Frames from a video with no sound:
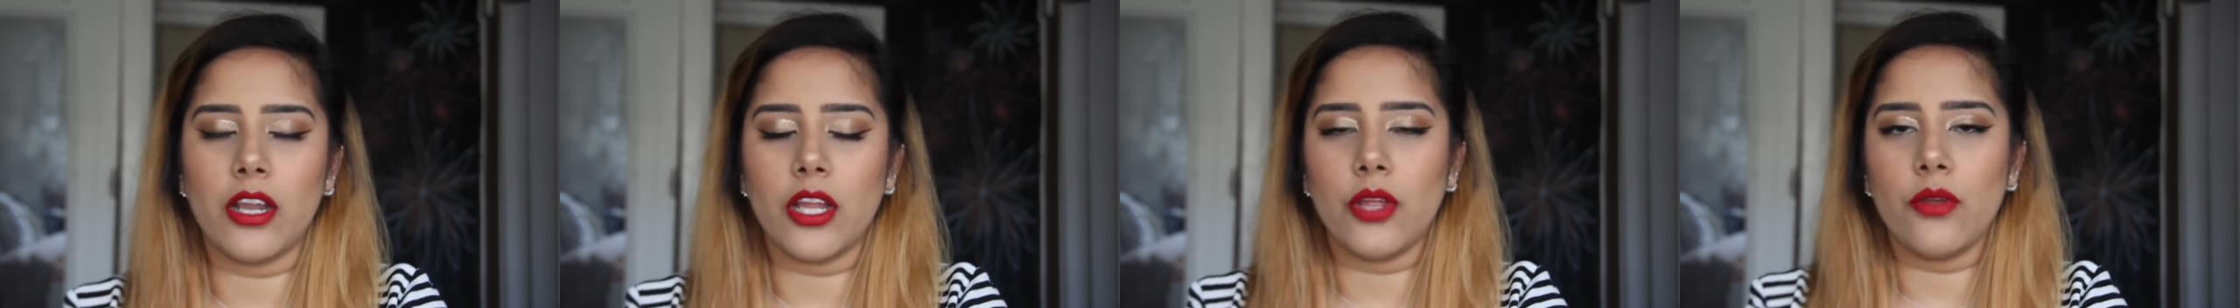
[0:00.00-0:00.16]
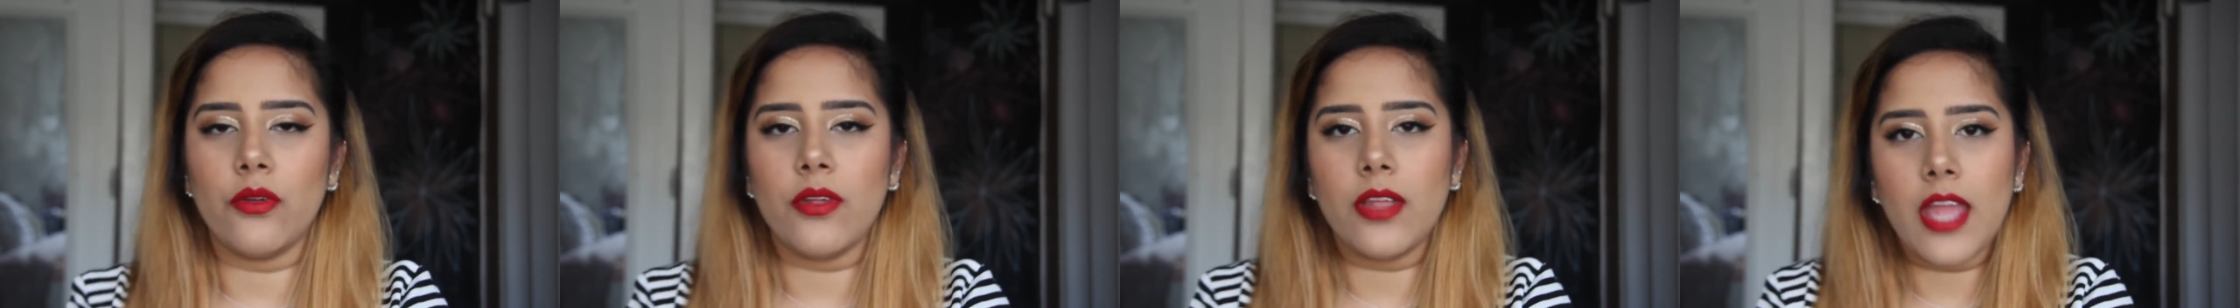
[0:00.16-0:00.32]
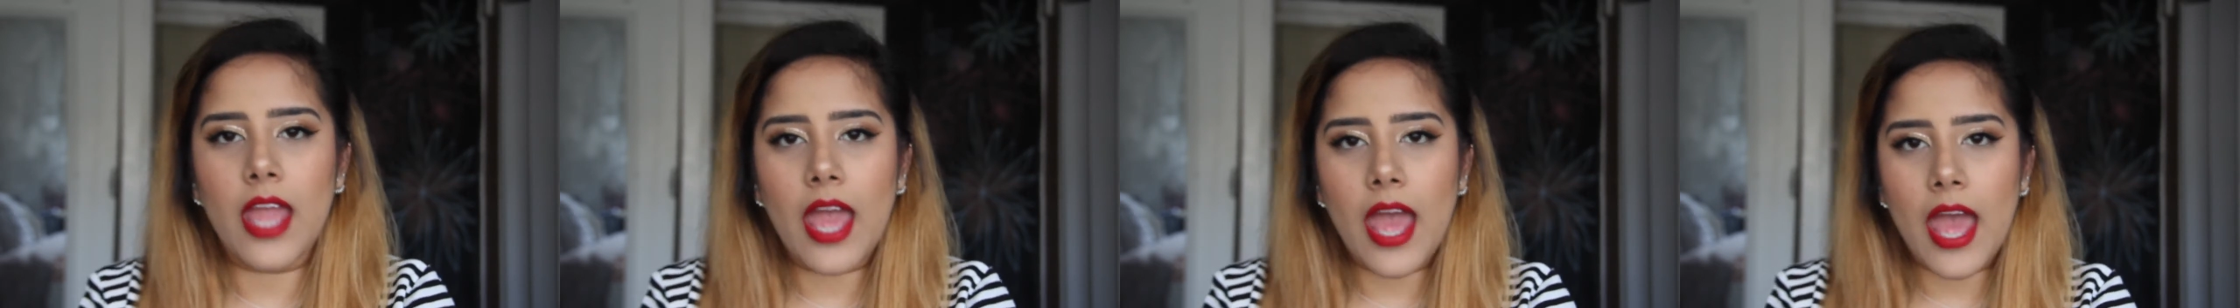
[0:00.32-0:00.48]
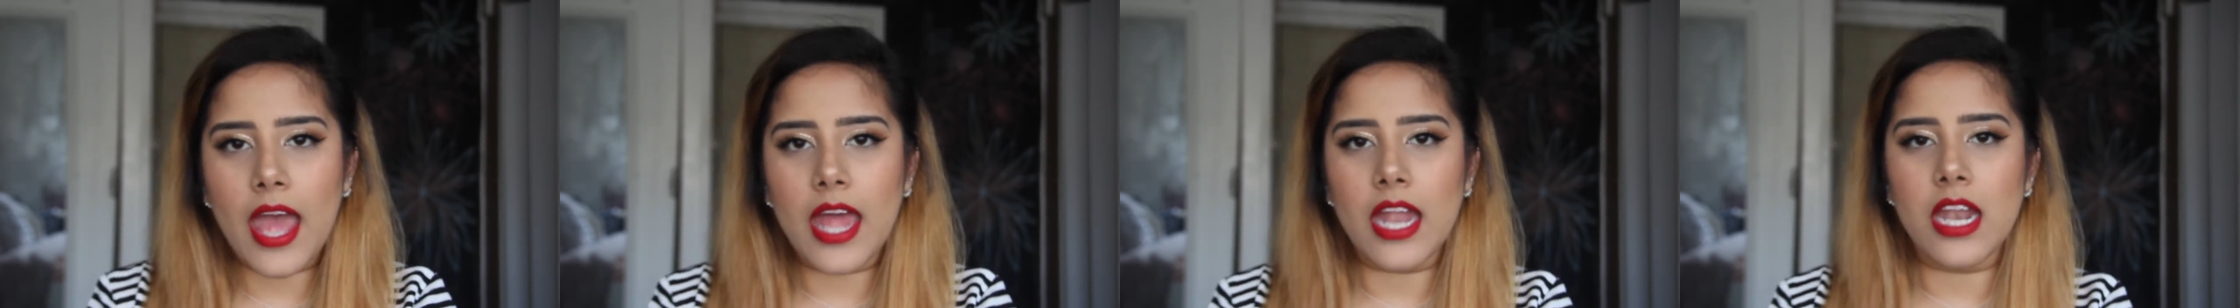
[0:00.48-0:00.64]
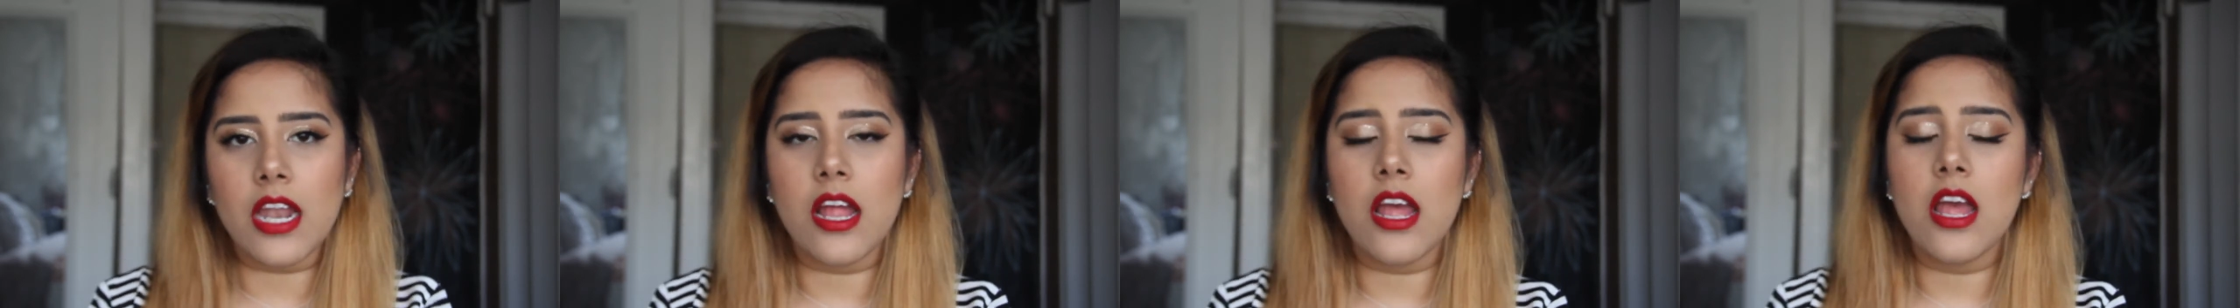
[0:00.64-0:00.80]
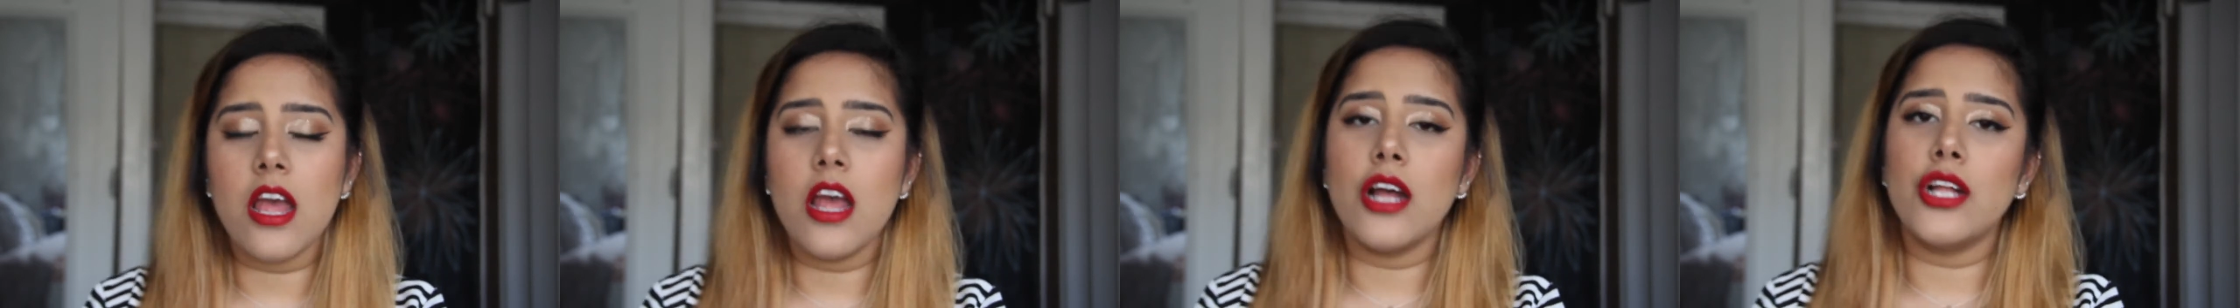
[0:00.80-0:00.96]
you
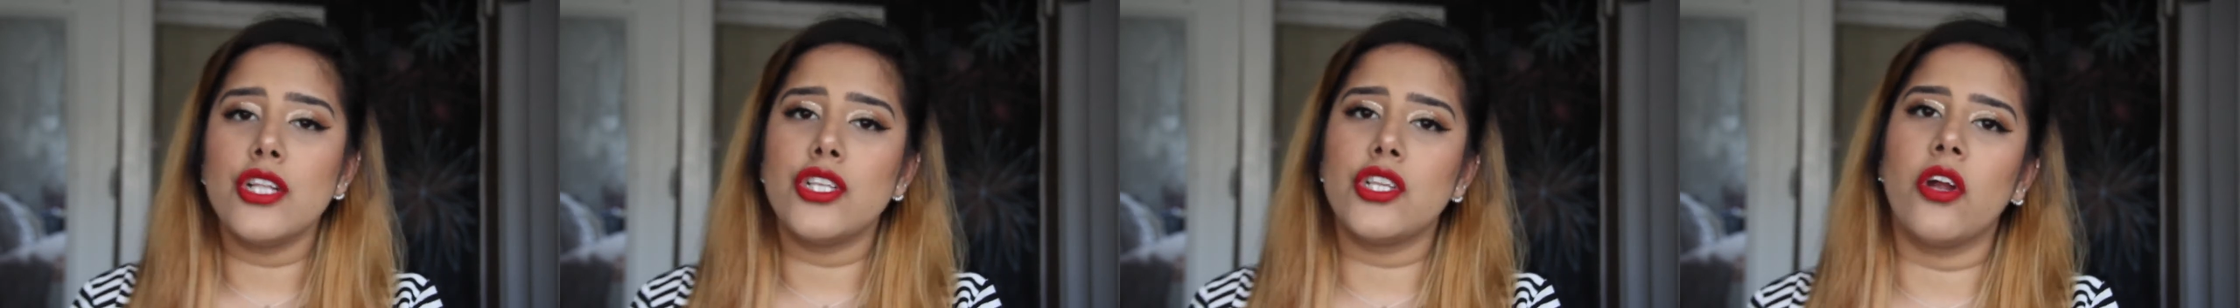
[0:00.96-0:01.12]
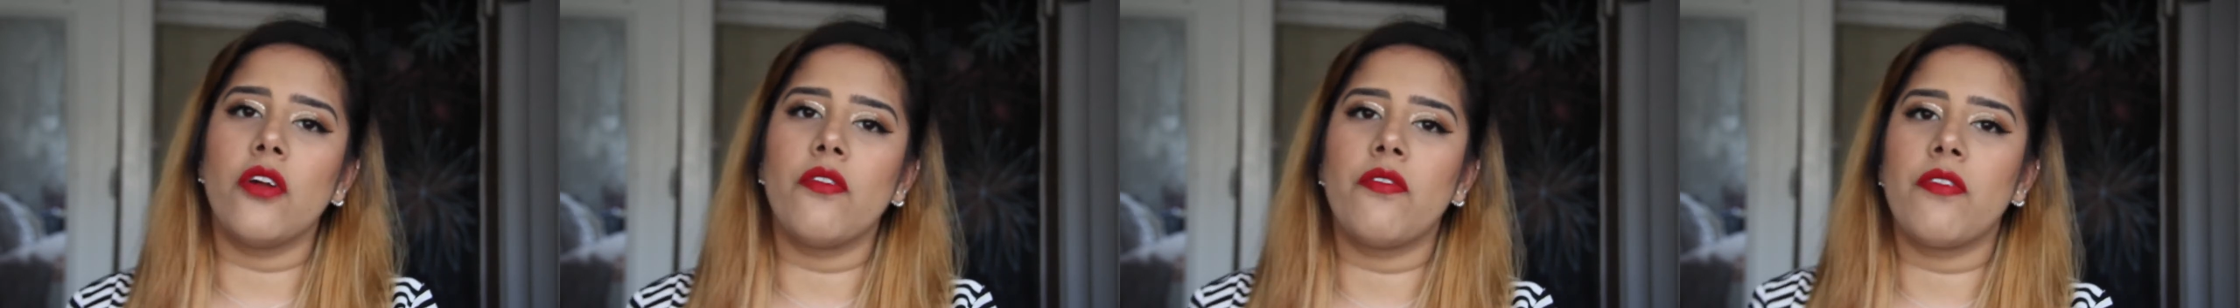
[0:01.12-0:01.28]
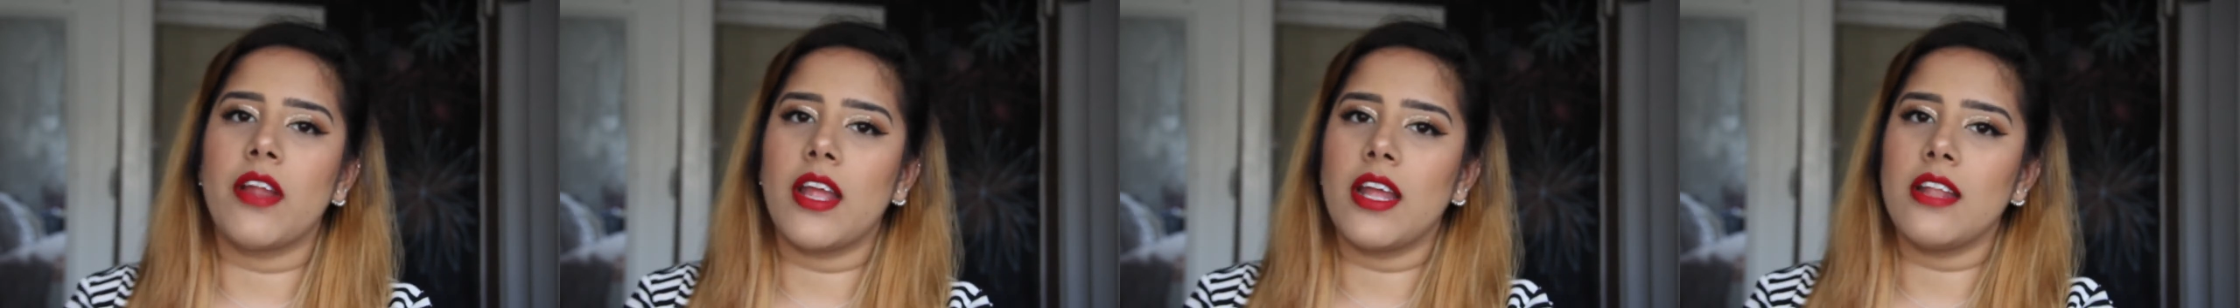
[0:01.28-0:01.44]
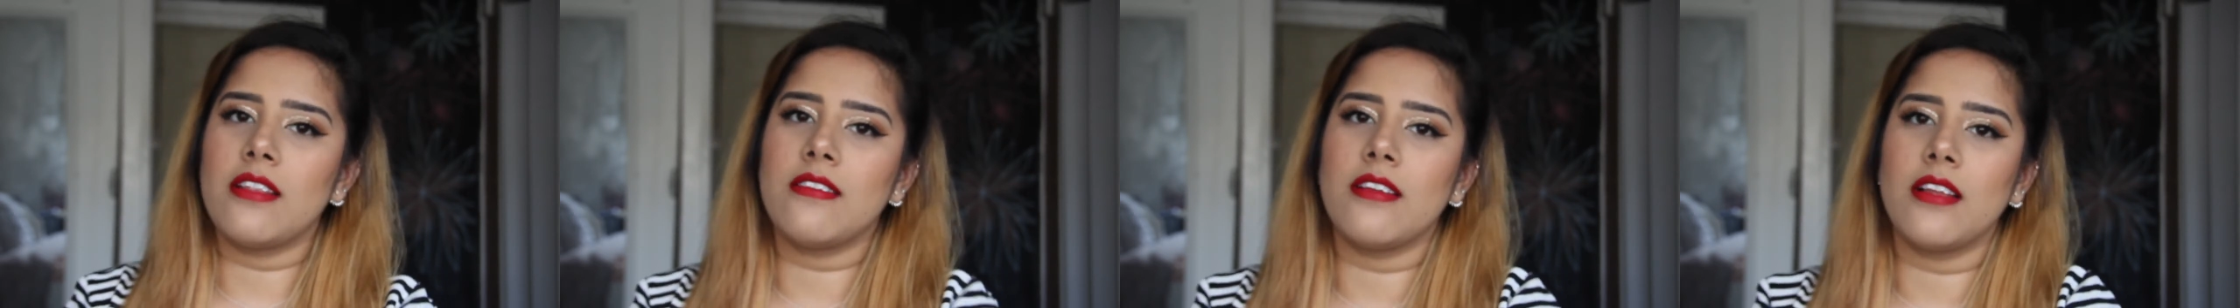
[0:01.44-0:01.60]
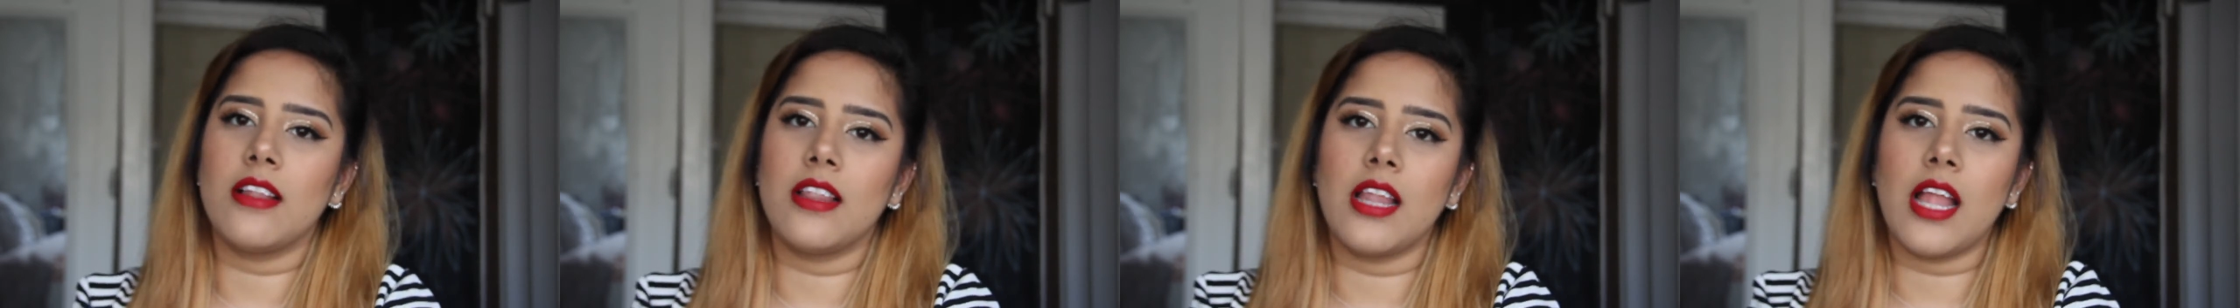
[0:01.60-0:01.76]
can. Don't forget to